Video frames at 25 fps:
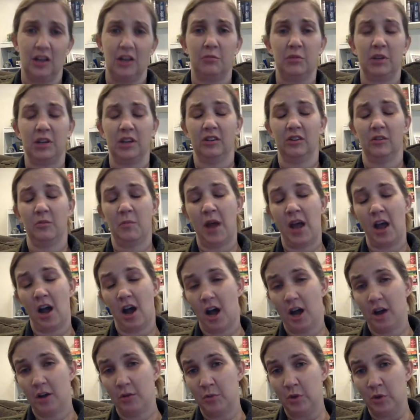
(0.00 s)
because of my
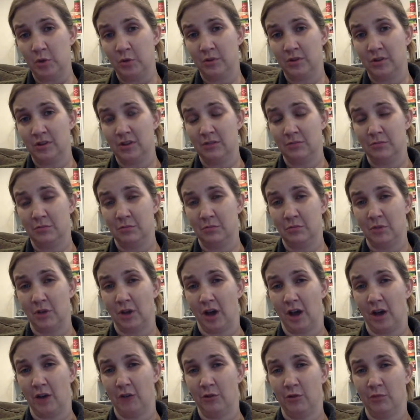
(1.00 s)

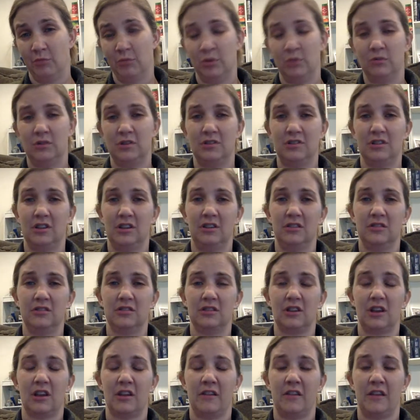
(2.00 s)
autoimmune disease,
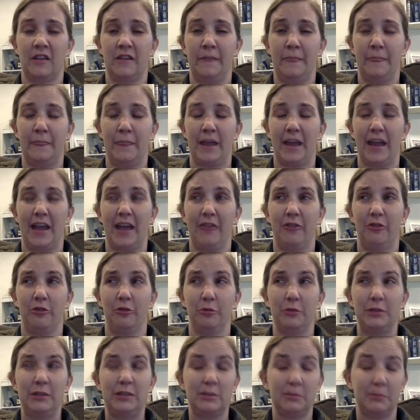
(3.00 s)
and then I had
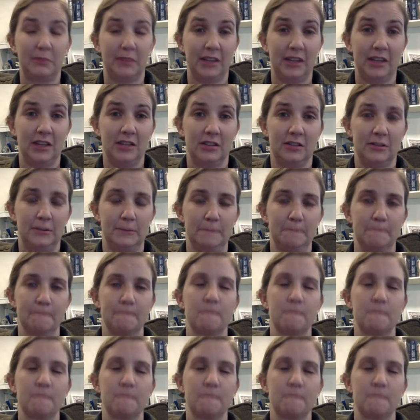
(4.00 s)
three spleens?